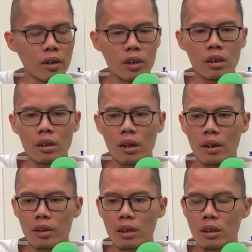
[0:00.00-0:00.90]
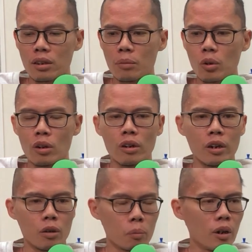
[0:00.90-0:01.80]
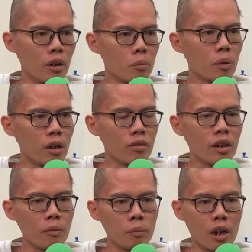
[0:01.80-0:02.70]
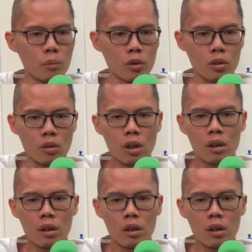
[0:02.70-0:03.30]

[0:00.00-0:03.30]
I think it's more like a private episode,